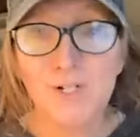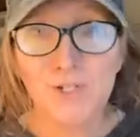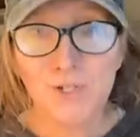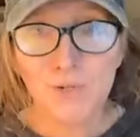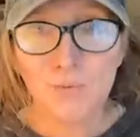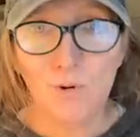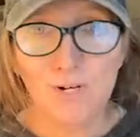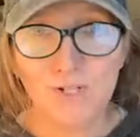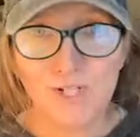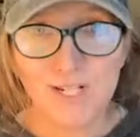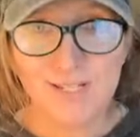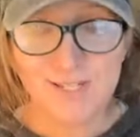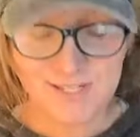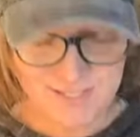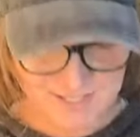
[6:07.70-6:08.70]
to do what
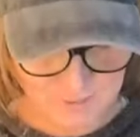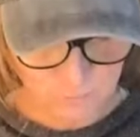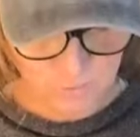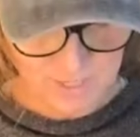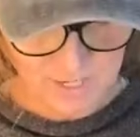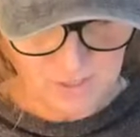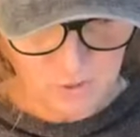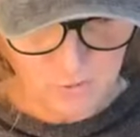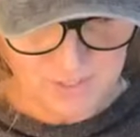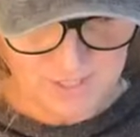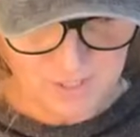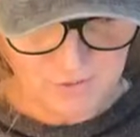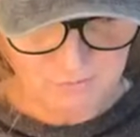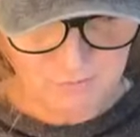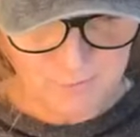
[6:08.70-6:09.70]
Jesus did. We are going
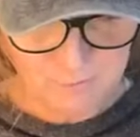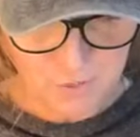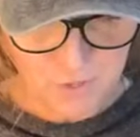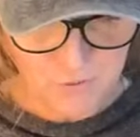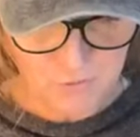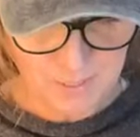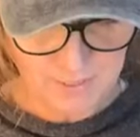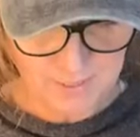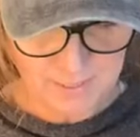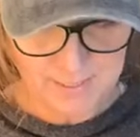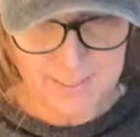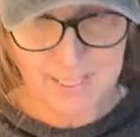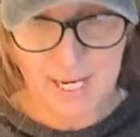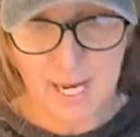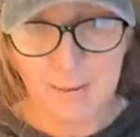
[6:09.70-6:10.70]
to rebuke
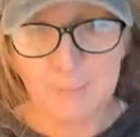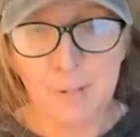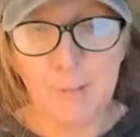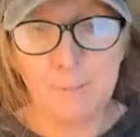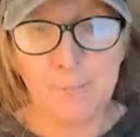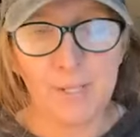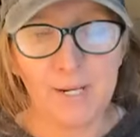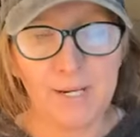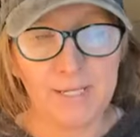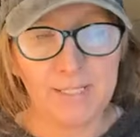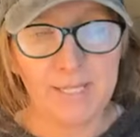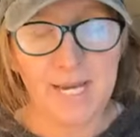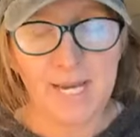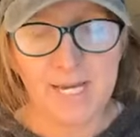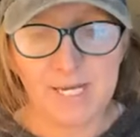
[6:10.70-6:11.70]
Kateb by
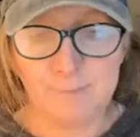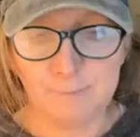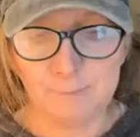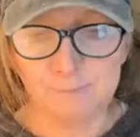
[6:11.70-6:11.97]
name.